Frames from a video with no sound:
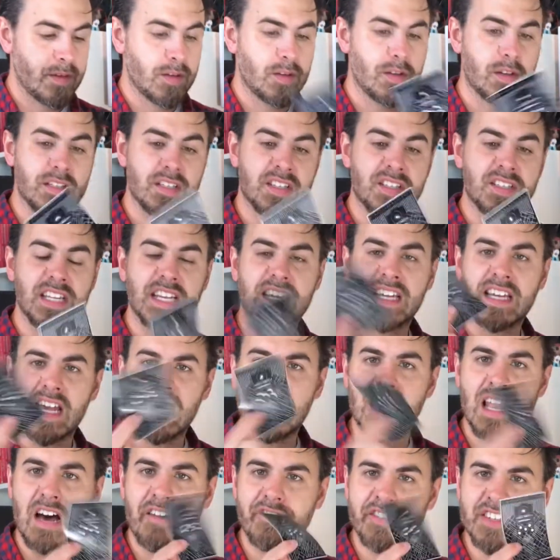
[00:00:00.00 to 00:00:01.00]
Got a sticker,
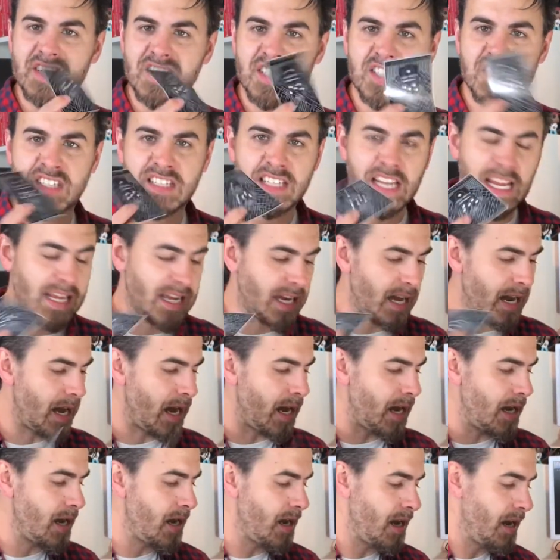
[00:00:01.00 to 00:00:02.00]
love a
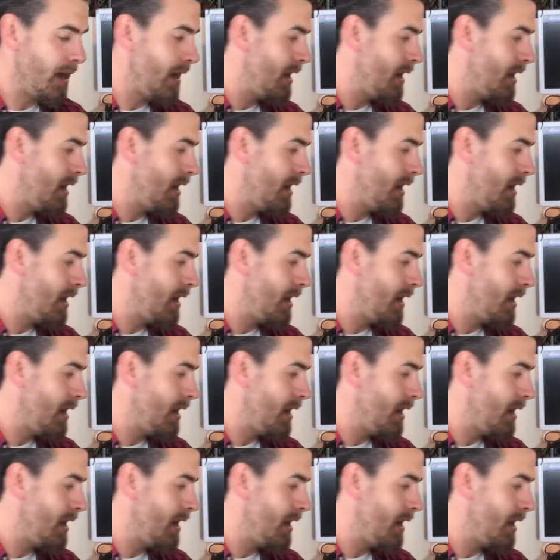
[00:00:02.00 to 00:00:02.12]
sticker.